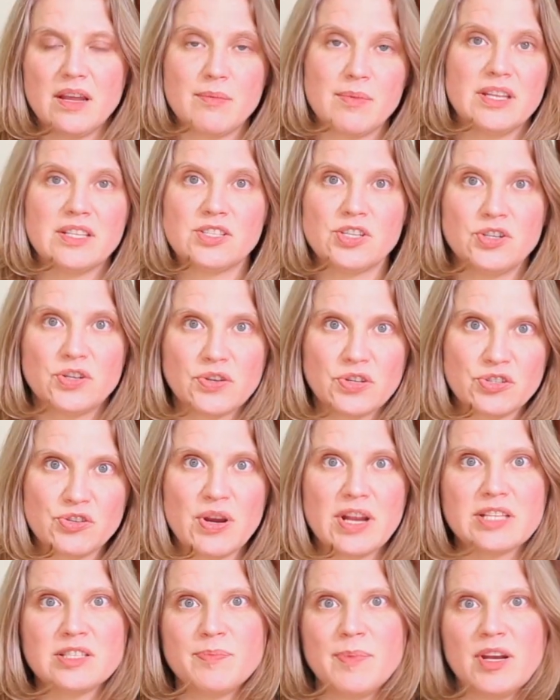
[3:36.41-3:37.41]
I mean, it's a
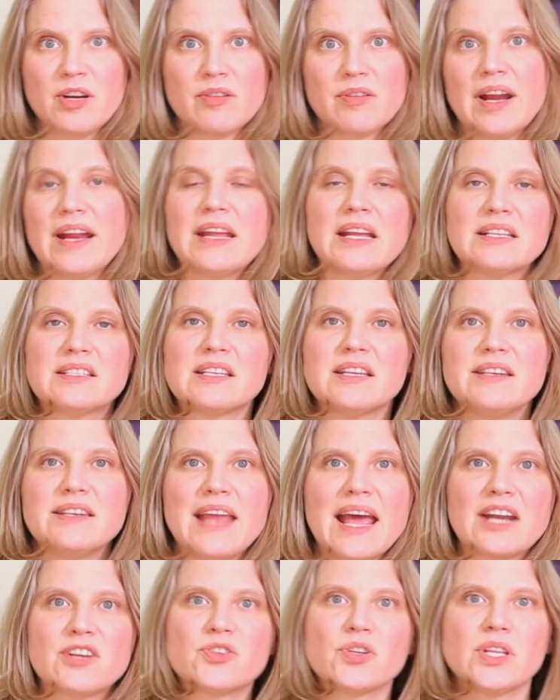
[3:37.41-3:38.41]
neurotransmitter, right? It's a
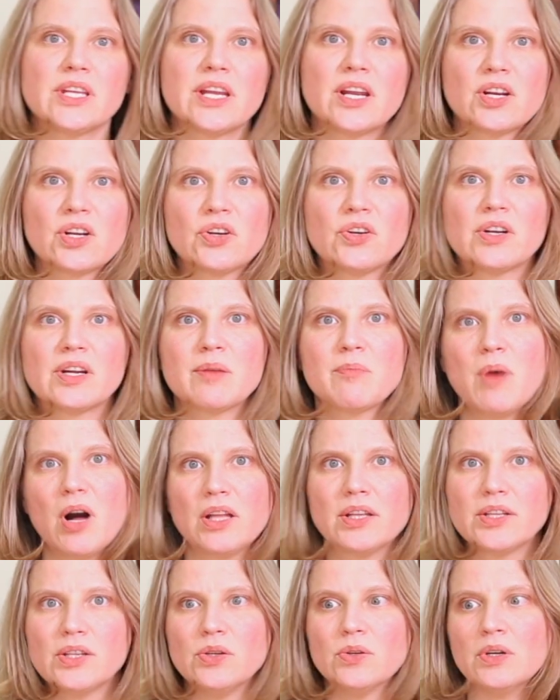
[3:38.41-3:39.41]
naturally occurring
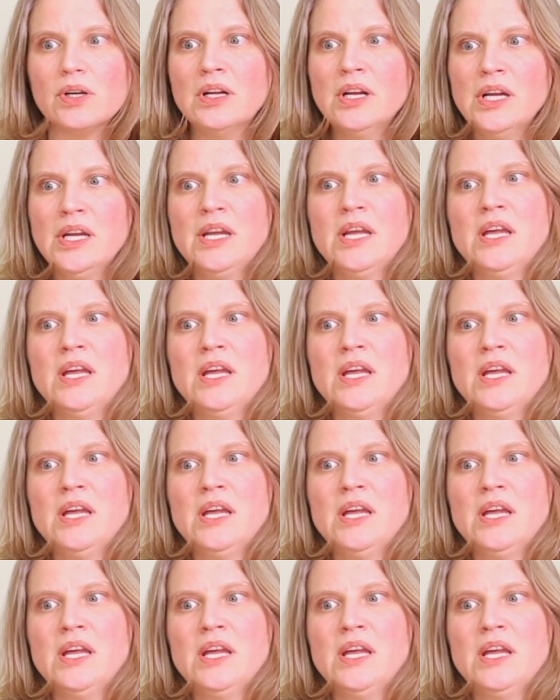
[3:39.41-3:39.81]
molecule.